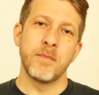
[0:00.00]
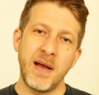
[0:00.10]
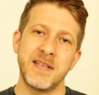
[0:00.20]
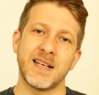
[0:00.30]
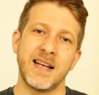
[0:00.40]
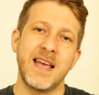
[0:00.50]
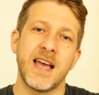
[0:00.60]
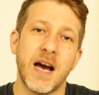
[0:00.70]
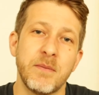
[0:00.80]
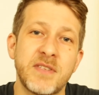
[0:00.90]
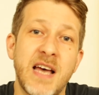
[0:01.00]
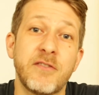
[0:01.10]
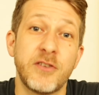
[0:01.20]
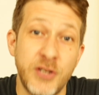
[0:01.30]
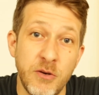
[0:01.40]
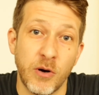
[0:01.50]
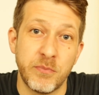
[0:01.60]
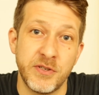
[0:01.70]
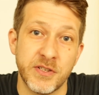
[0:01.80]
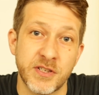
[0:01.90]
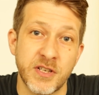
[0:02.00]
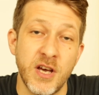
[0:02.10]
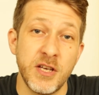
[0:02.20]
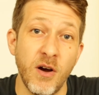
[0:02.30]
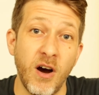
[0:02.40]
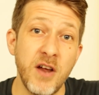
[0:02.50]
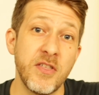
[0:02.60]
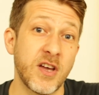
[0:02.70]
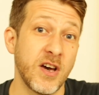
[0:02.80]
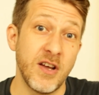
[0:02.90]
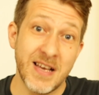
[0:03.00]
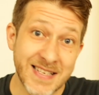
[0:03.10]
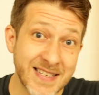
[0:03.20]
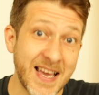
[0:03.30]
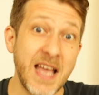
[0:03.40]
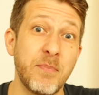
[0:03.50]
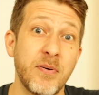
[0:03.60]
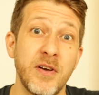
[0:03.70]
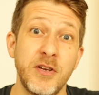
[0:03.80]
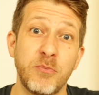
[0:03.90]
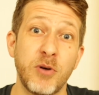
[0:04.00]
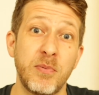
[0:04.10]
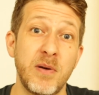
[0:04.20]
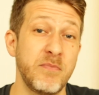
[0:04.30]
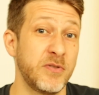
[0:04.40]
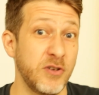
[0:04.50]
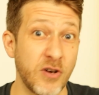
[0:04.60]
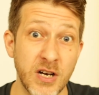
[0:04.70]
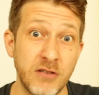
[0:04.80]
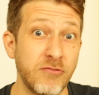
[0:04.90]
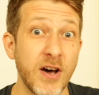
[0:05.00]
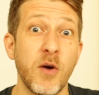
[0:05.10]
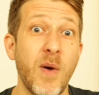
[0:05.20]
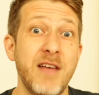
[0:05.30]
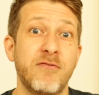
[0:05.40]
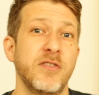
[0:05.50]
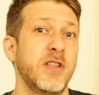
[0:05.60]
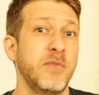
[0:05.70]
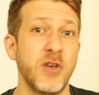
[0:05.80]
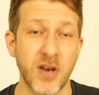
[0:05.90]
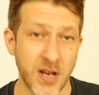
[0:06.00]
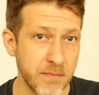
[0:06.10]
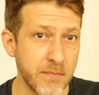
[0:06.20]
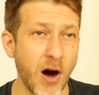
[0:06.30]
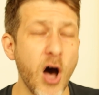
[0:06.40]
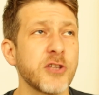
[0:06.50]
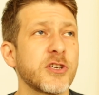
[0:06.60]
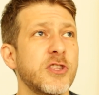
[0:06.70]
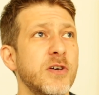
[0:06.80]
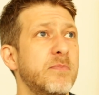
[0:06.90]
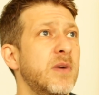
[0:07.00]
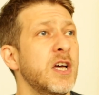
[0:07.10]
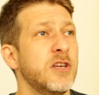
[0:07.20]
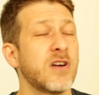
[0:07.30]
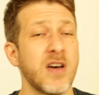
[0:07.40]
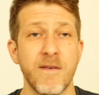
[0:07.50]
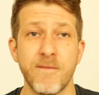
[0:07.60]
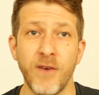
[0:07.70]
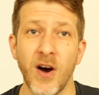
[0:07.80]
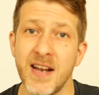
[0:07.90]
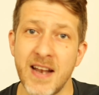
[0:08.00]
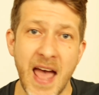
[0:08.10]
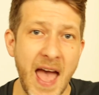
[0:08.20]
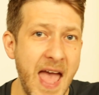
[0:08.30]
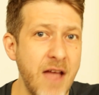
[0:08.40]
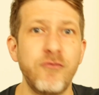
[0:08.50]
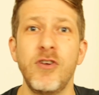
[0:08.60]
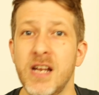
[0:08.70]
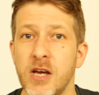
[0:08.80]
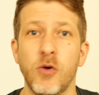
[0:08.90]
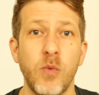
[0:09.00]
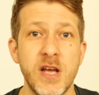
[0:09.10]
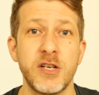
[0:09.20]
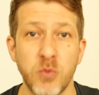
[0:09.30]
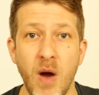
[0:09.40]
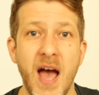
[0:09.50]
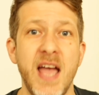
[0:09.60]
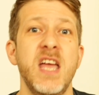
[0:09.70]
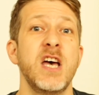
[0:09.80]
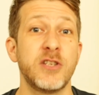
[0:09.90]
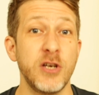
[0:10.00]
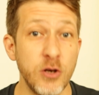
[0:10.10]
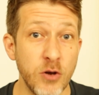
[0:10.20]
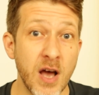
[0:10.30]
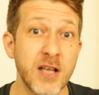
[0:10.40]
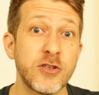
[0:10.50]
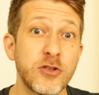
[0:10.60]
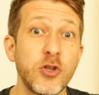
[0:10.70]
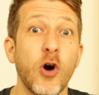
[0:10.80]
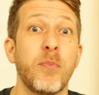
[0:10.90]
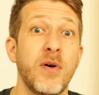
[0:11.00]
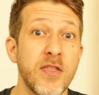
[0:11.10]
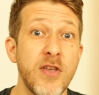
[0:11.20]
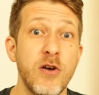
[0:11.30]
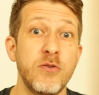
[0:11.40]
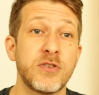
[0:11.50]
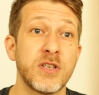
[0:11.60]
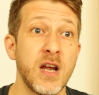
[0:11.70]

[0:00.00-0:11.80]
Basically, it comes down to 2 options. You're either going to escape your problems, you're going to run away from them, you're going to mask them, you're going to find every little which way to stop those